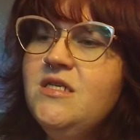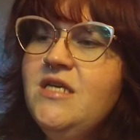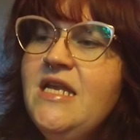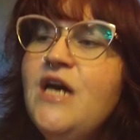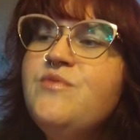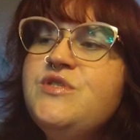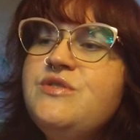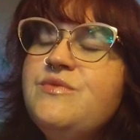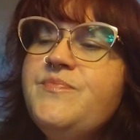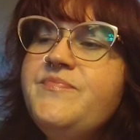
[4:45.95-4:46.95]
it
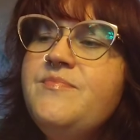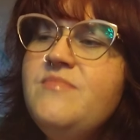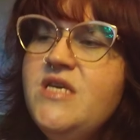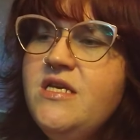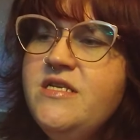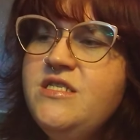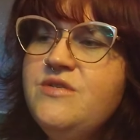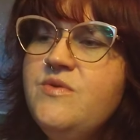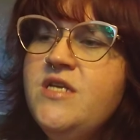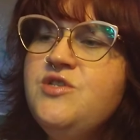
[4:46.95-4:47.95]
helps me
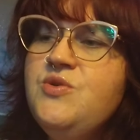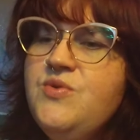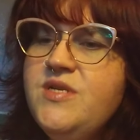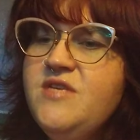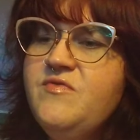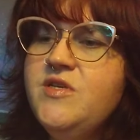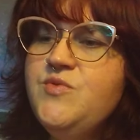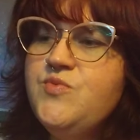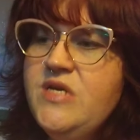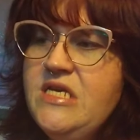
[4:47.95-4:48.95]
to intuitively
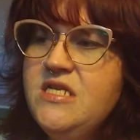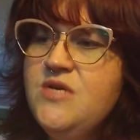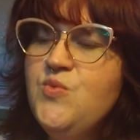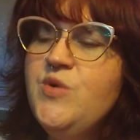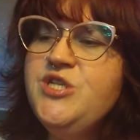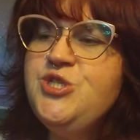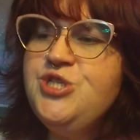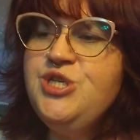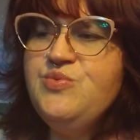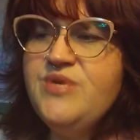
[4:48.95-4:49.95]
read when
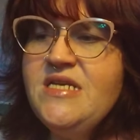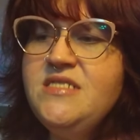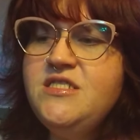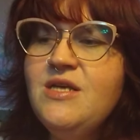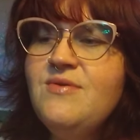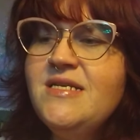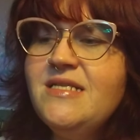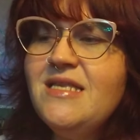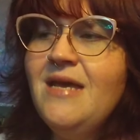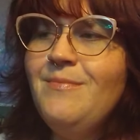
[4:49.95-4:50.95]
she reads so
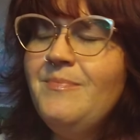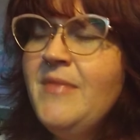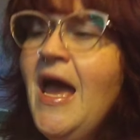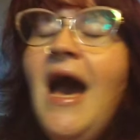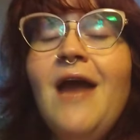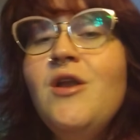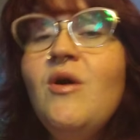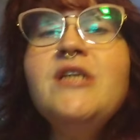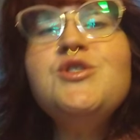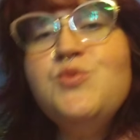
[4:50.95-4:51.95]
it, it i don't know
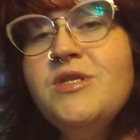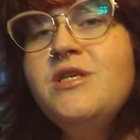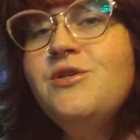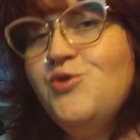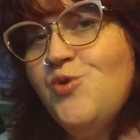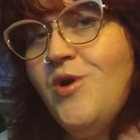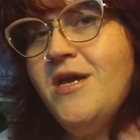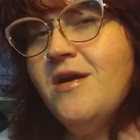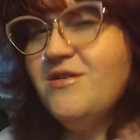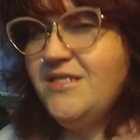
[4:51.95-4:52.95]
i just really
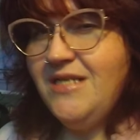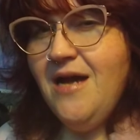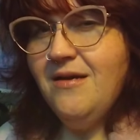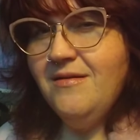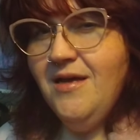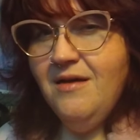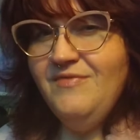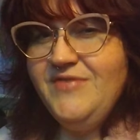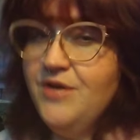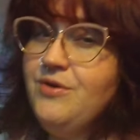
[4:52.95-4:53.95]
enjoy her style
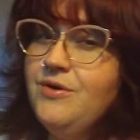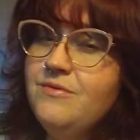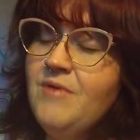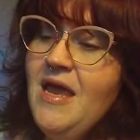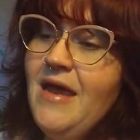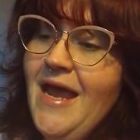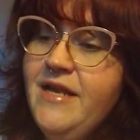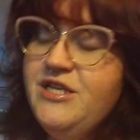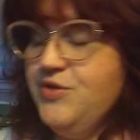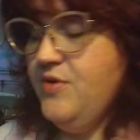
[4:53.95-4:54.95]
of tarot
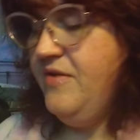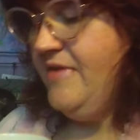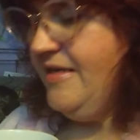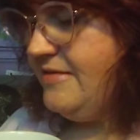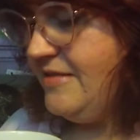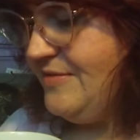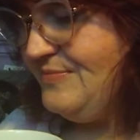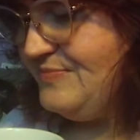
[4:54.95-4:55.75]
and intuitiveness.